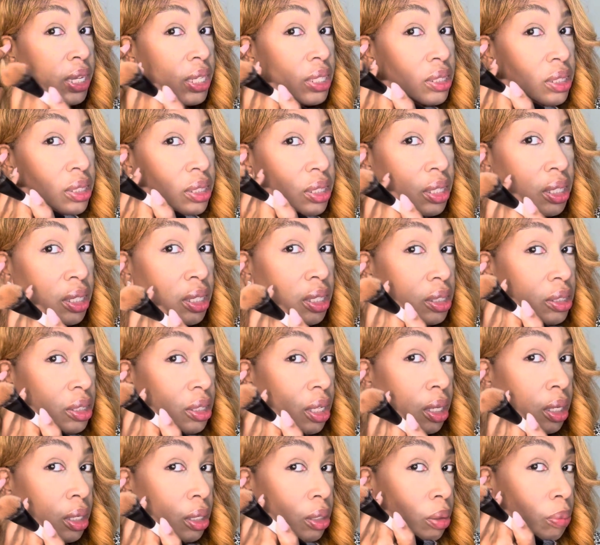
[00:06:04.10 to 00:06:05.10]
it still looks a
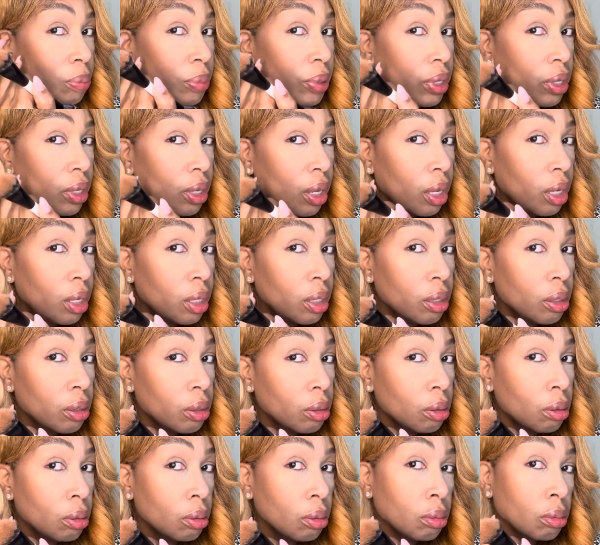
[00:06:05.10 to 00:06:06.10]

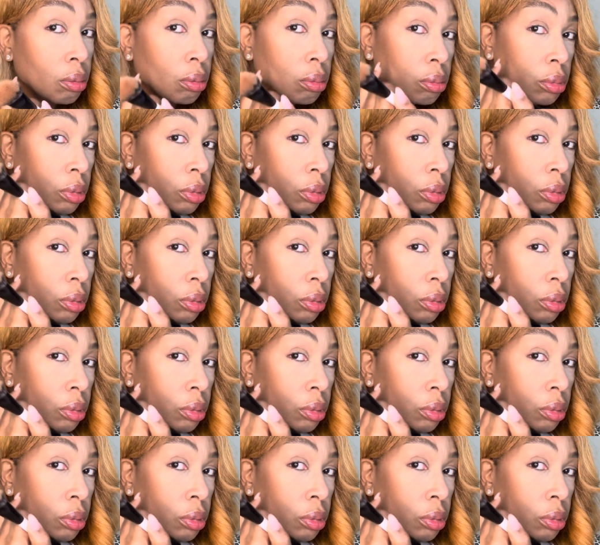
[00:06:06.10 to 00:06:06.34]
little,